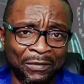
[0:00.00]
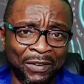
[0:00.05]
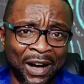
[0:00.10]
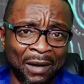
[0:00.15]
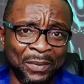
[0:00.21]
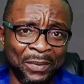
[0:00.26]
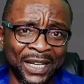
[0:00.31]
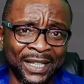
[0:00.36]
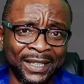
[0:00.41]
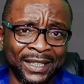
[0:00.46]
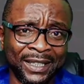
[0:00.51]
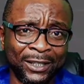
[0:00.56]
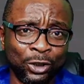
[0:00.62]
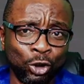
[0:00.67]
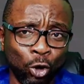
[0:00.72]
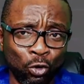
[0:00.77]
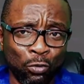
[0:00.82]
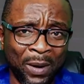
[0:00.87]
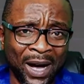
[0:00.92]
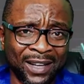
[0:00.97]
Yorubas
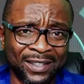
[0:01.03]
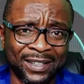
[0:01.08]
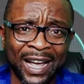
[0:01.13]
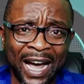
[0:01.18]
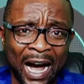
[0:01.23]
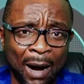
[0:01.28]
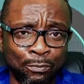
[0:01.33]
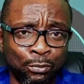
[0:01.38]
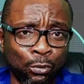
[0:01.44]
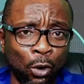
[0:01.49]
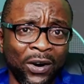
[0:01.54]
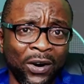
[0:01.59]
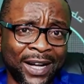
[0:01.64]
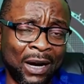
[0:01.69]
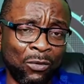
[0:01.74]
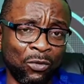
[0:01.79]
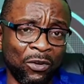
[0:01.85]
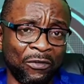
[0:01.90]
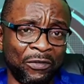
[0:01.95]
are poorer than we've ever been.